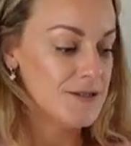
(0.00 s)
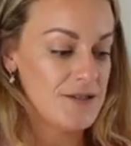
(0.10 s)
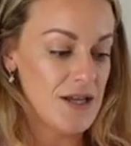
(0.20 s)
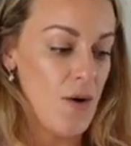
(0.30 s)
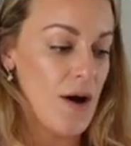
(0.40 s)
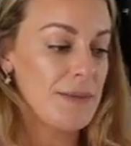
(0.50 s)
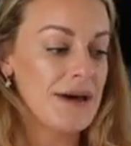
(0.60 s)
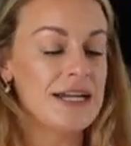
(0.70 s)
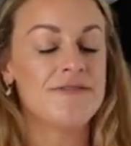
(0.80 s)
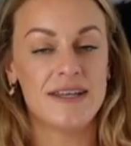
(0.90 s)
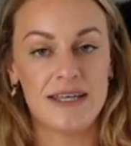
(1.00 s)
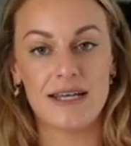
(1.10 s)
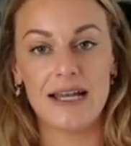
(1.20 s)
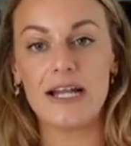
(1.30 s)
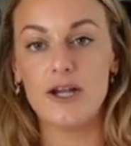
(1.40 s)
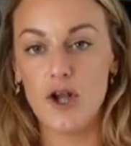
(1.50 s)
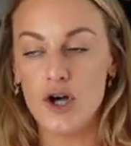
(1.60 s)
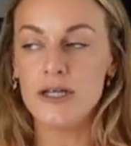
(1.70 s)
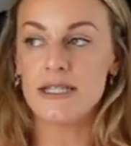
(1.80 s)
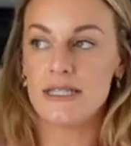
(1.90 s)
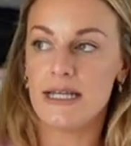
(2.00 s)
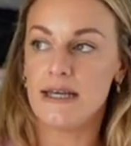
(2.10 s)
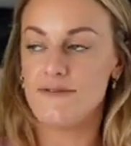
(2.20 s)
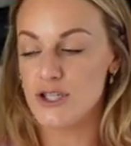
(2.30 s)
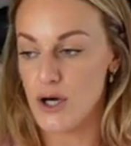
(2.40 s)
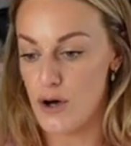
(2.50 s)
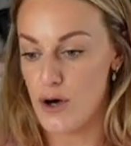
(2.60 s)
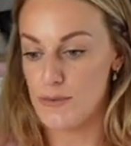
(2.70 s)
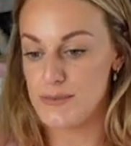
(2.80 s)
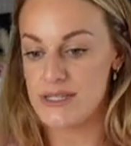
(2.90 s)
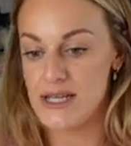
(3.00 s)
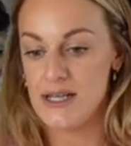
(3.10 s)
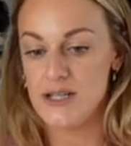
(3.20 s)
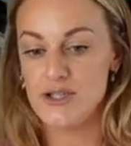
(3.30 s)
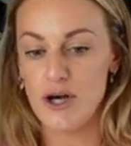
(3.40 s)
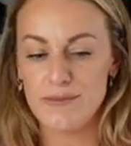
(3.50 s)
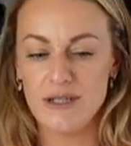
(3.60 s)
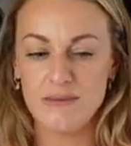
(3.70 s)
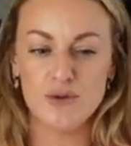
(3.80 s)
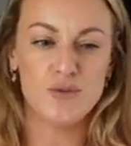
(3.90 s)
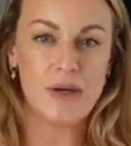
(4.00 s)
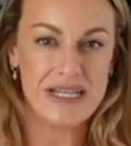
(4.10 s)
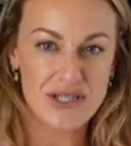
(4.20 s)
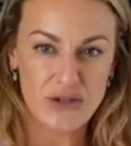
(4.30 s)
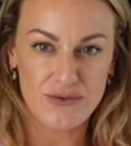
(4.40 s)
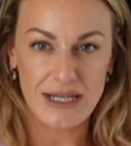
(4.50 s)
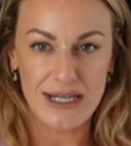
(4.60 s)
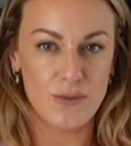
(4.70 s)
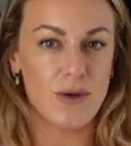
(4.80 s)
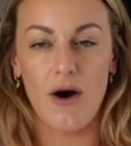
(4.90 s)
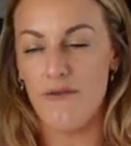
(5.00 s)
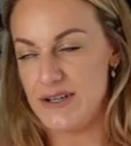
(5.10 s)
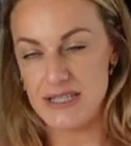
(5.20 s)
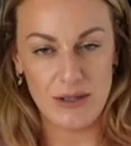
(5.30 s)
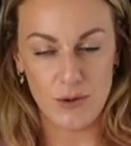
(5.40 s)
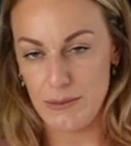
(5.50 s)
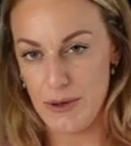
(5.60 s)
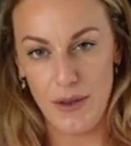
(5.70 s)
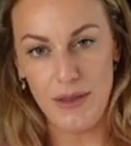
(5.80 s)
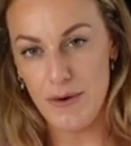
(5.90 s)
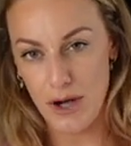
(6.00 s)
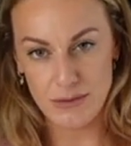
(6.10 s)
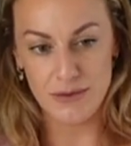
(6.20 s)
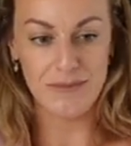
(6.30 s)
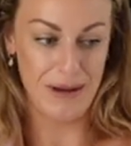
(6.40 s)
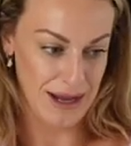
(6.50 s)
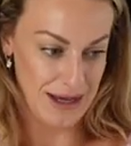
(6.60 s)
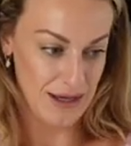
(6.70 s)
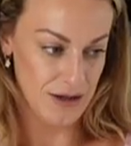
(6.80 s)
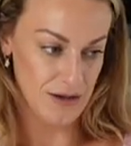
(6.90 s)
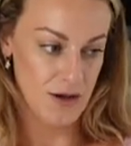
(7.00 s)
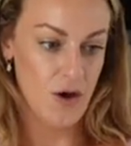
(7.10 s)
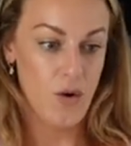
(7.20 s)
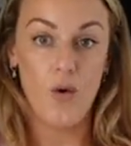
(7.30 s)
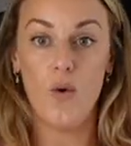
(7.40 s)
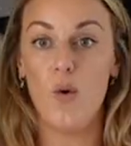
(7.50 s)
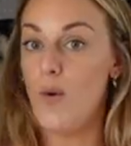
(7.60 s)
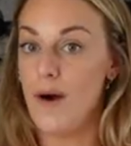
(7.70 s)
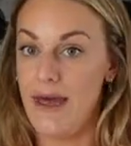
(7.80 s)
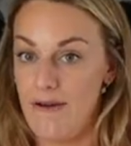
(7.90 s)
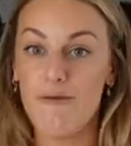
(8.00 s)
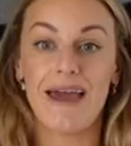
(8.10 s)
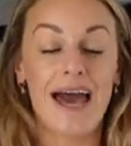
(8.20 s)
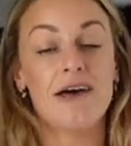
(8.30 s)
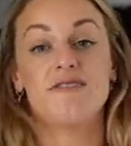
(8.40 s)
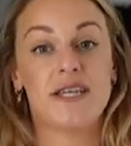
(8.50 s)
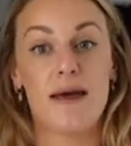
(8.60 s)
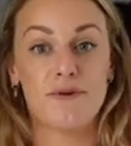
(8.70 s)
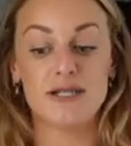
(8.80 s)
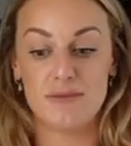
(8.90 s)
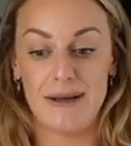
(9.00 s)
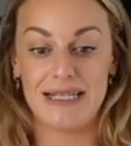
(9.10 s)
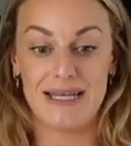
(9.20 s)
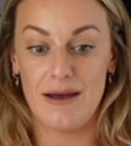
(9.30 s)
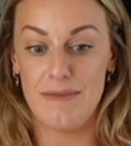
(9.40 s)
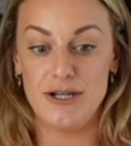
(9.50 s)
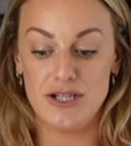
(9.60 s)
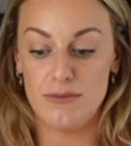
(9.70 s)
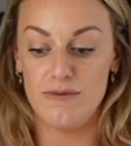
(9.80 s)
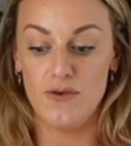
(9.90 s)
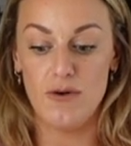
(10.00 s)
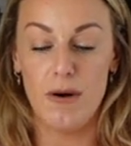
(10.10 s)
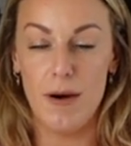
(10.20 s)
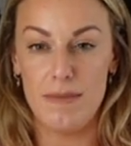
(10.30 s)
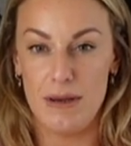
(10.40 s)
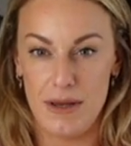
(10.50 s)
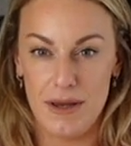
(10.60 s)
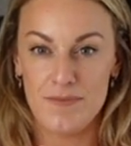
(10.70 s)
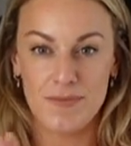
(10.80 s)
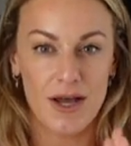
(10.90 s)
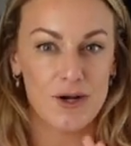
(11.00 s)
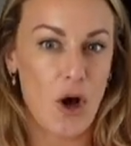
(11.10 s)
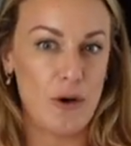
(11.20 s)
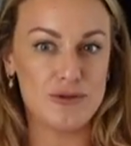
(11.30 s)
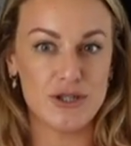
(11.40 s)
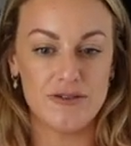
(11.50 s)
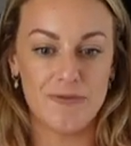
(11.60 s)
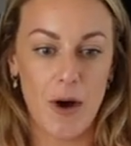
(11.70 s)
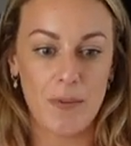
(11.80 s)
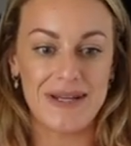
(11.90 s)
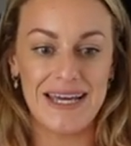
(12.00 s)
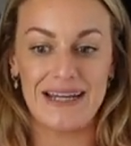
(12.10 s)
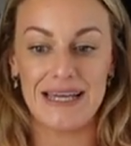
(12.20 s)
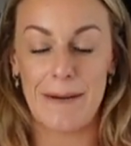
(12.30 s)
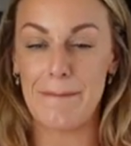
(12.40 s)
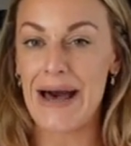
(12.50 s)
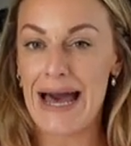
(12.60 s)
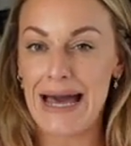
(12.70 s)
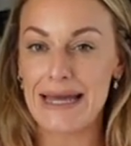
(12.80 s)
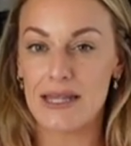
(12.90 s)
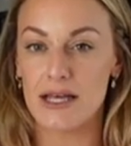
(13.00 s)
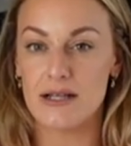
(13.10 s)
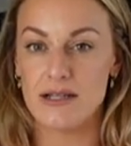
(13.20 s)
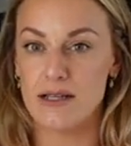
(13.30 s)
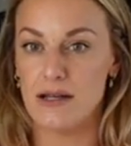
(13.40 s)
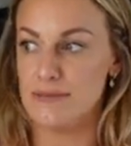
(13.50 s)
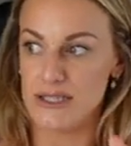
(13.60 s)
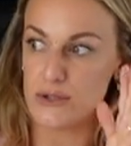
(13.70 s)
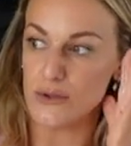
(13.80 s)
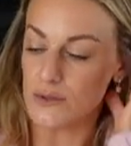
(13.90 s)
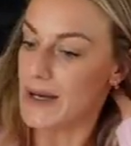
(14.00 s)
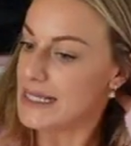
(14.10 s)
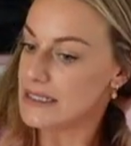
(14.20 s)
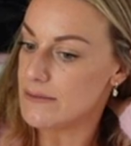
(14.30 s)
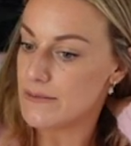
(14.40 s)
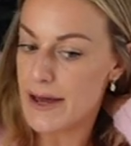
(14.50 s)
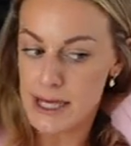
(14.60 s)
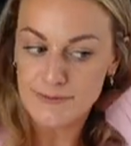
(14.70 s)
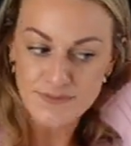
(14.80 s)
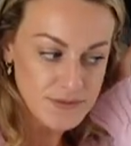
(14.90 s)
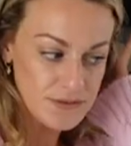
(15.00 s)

so i'm kind of thinking like longer sleeve tops tops that are more wintry we obviously want to put on the bottom of the pile or if we have separate space like i mentioned before pop maybe an option of popping it in like a bag that can be stored away somewhere